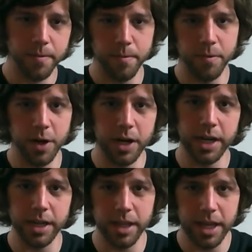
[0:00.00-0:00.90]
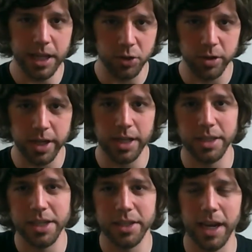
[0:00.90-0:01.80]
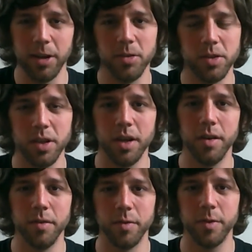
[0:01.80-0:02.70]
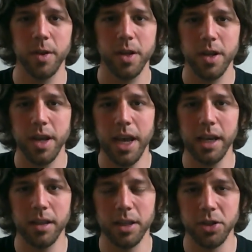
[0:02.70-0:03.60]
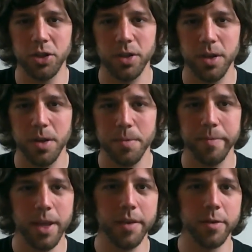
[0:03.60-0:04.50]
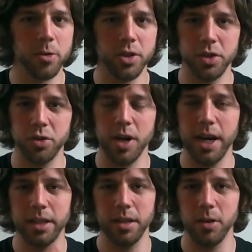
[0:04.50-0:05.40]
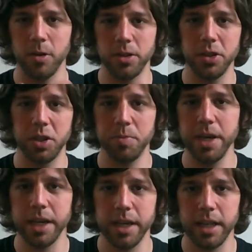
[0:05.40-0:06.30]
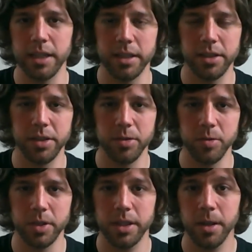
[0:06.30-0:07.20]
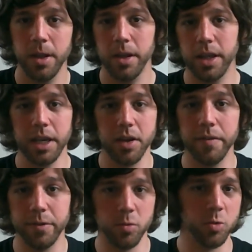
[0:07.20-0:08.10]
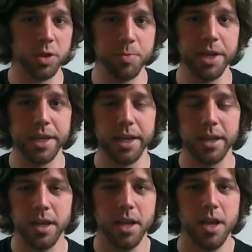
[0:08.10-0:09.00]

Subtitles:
very intricate details of English if you're just trying to learn to speak and to get comfortable speaking.